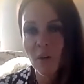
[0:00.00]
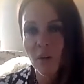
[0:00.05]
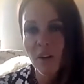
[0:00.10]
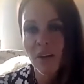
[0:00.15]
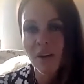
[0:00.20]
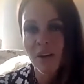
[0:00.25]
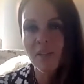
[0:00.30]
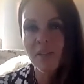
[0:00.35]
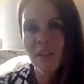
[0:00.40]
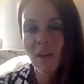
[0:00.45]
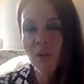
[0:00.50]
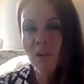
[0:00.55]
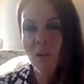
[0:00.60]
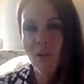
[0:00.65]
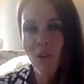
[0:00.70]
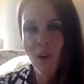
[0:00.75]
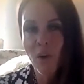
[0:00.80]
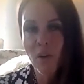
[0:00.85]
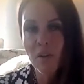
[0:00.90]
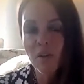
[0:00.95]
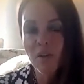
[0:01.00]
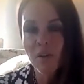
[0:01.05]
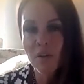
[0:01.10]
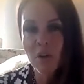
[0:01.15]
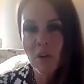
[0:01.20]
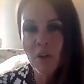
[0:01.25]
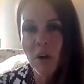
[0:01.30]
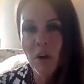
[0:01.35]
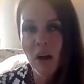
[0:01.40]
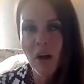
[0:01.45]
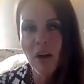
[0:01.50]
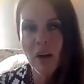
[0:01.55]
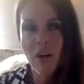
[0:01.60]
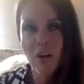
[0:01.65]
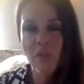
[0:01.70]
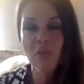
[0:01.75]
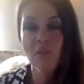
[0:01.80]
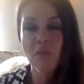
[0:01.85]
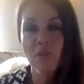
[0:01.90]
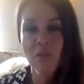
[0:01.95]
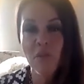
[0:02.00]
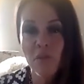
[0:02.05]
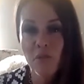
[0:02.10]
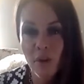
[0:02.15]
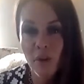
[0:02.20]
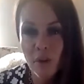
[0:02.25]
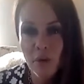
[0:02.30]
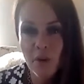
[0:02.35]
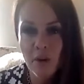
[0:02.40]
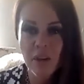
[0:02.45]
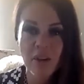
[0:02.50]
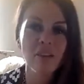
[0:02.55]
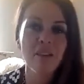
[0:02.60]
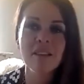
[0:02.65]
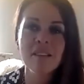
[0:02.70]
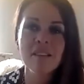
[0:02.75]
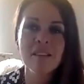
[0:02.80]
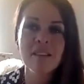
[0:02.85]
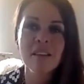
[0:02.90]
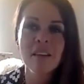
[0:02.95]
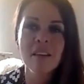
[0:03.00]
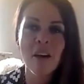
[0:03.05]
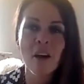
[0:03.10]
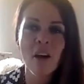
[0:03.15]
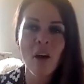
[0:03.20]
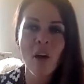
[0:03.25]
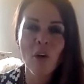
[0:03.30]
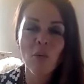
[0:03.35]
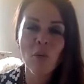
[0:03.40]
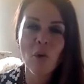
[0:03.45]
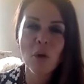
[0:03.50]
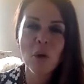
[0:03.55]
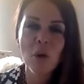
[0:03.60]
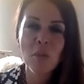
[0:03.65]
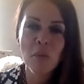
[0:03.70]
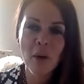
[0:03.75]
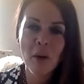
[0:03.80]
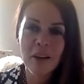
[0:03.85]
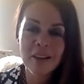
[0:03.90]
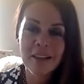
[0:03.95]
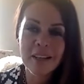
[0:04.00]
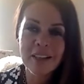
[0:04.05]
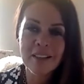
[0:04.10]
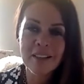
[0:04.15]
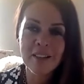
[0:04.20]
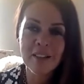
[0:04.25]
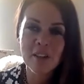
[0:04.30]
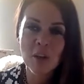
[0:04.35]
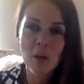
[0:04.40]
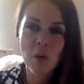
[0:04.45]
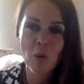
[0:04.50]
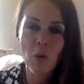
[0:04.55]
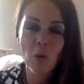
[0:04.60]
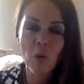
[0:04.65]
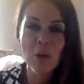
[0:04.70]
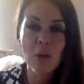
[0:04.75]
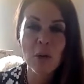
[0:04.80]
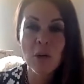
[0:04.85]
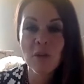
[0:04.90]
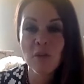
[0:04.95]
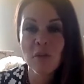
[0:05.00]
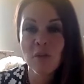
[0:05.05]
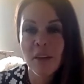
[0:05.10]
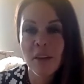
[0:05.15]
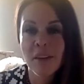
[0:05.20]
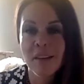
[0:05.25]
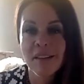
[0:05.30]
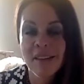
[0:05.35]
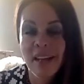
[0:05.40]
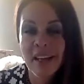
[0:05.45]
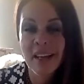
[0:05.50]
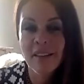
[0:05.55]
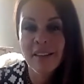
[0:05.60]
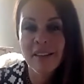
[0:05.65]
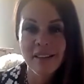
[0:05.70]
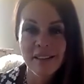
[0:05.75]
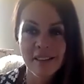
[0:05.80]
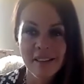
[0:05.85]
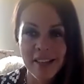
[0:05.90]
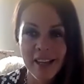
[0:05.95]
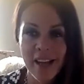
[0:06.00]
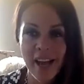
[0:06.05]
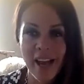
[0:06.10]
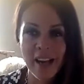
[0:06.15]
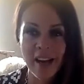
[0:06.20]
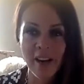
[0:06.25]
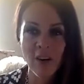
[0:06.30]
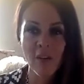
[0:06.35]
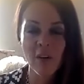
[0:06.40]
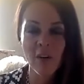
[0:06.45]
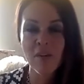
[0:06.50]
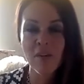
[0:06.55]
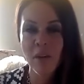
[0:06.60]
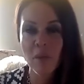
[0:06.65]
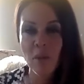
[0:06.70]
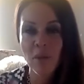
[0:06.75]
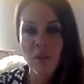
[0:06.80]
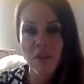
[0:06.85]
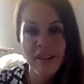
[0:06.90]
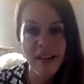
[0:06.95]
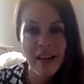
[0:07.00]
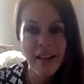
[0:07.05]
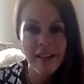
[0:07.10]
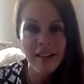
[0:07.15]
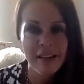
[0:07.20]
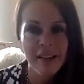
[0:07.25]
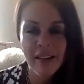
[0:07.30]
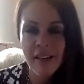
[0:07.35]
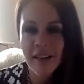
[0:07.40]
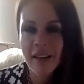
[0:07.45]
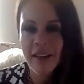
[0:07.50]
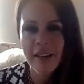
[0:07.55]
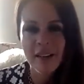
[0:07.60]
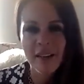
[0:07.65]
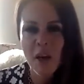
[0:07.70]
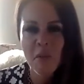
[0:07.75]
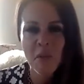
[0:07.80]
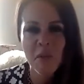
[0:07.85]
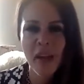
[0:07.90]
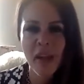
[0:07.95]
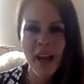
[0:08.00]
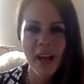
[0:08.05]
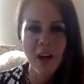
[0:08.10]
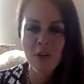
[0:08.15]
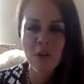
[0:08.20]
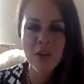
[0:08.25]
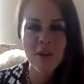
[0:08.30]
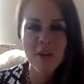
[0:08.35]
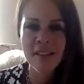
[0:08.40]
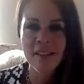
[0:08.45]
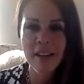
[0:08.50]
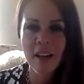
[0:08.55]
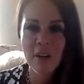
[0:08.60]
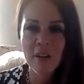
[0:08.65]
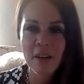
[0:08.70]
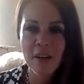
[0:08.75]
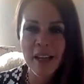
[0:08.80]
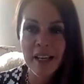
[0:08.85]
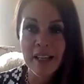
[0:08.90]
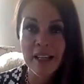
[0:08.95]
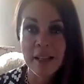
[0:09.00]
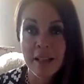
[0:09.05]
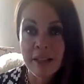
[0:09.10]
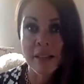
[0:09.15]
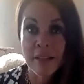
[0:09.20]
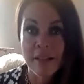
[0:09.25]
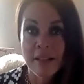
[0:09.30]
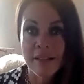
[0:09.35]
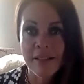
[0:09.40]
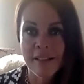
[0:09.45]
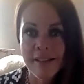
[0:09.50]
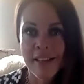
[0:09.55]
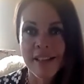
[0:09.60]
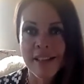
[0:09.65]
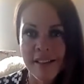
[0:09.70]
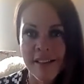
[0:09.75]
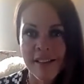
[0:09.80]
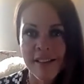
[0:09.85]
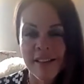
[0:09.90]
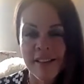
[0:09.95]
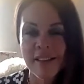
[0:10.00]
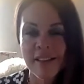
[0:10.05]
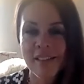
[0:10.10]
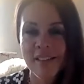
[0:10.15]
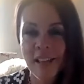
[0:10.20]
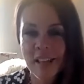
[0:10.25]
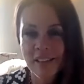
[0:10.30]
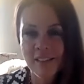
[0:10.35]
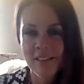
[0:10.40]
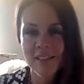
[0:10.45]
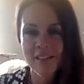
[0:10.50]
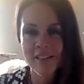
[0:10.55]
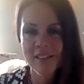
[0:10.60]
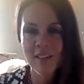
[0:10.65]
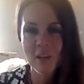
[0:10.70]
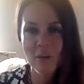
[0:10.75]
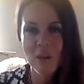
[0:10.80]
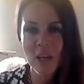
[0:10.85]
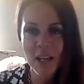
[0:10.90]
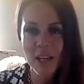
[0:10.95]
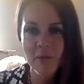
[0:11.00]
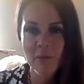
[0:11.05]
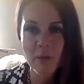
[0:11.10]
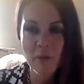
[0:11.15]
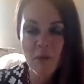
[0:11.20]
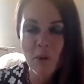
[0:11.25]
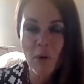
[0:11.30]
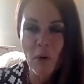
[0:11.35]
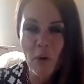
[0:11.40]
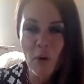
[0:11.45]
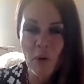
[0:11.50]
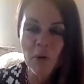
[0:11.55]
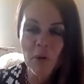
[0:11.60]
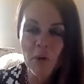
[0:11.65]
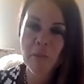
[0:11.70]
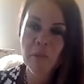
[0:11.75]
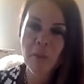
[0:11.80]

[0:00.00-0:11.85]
so cross that you can't focus on what you might need to do, all you can sense is the anger. And if someone says, don't be angry, there's no need, that just incenses you even more.